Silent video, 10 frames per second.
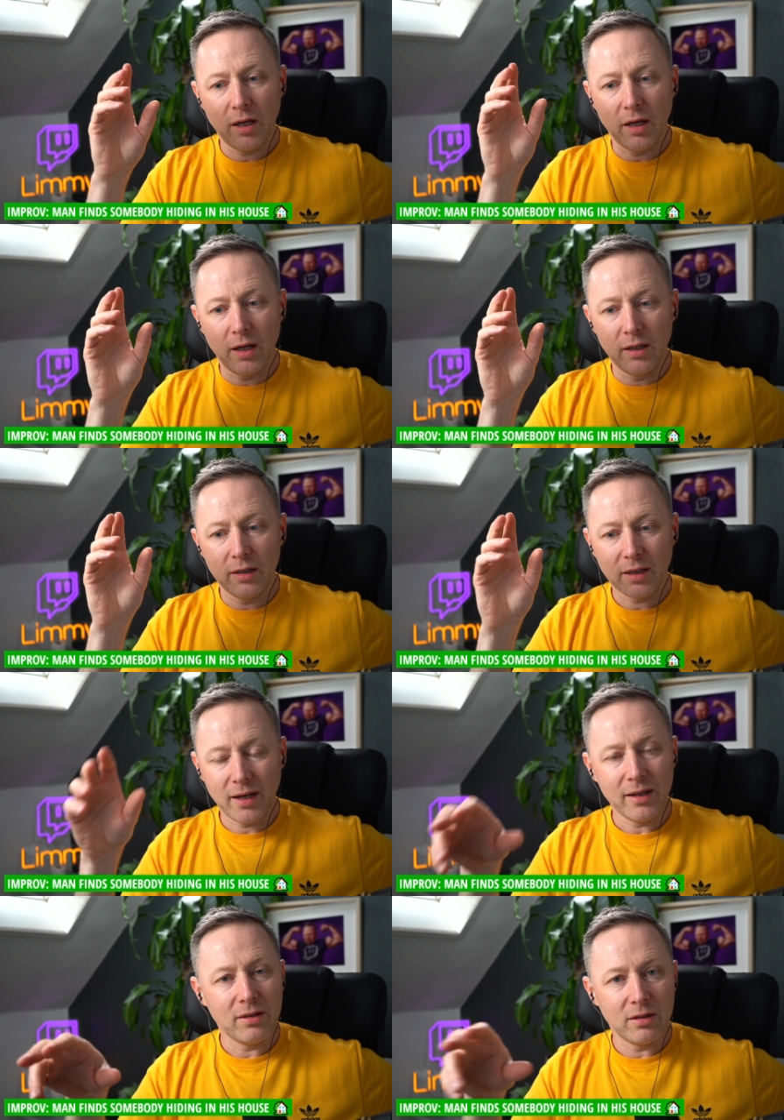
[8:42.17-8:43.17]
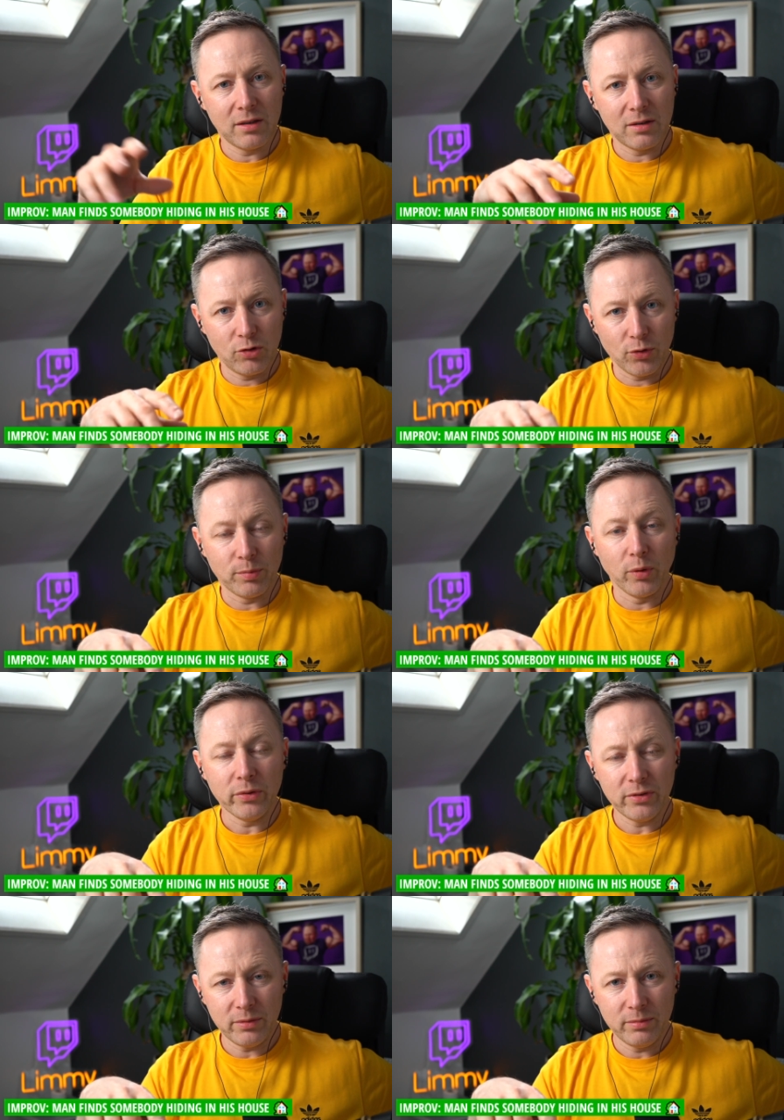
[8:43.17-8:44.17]
And the guy took
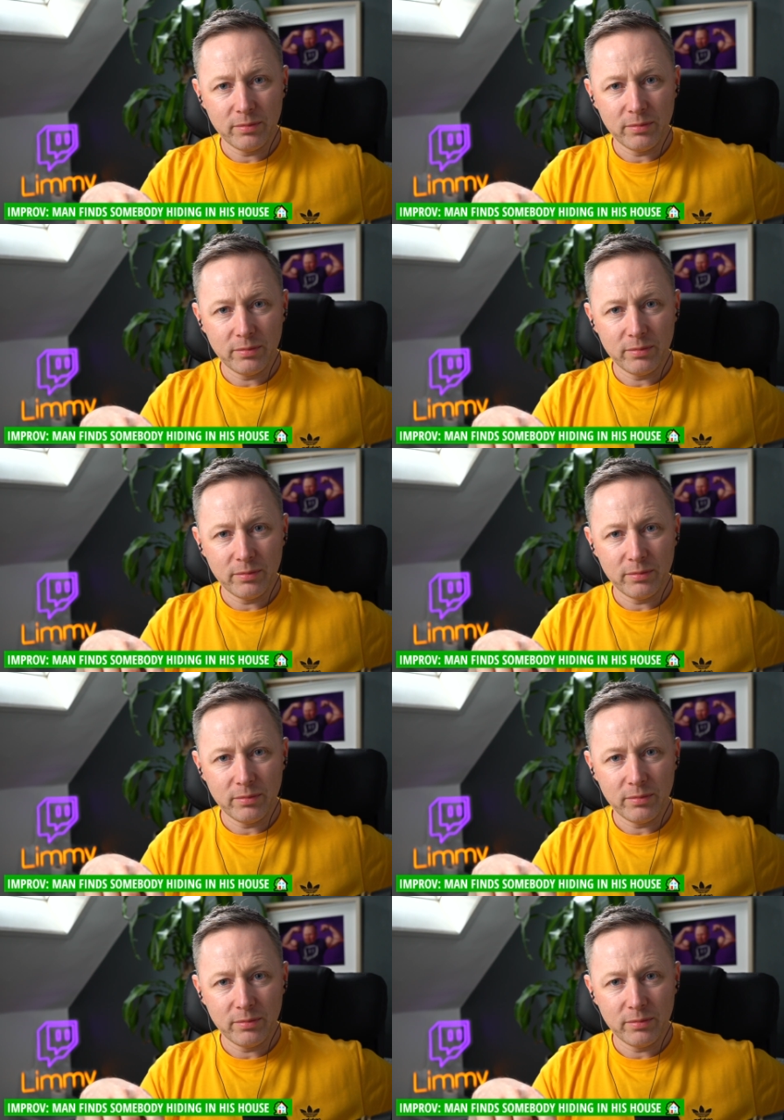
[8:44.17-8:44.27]
both of them,